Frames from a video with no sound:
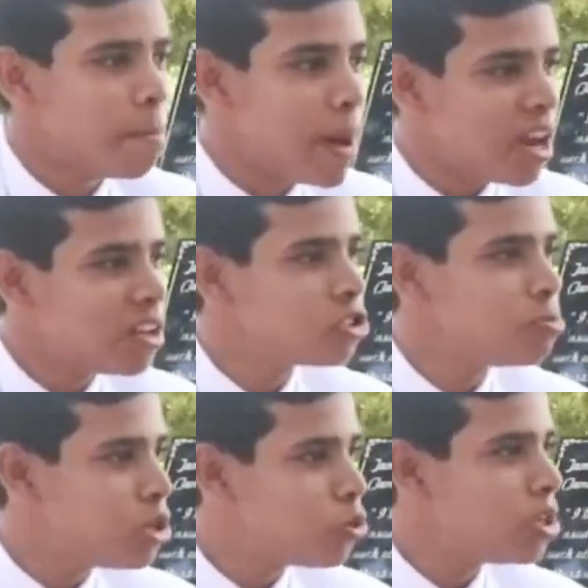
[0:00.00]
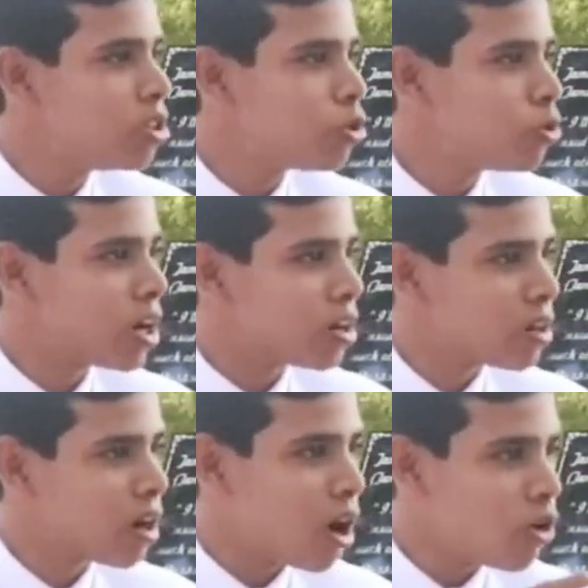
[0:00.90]
balance between the two,
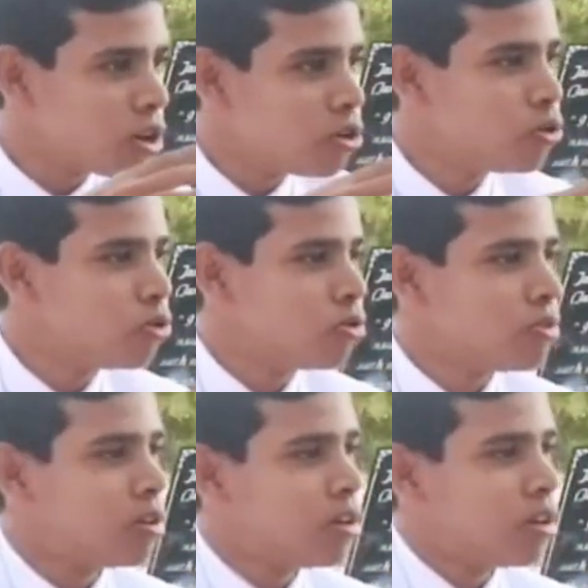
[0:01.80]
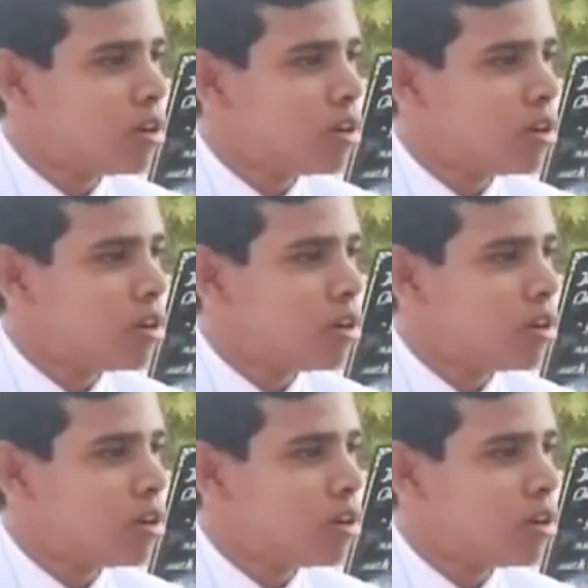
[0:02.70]
and how did you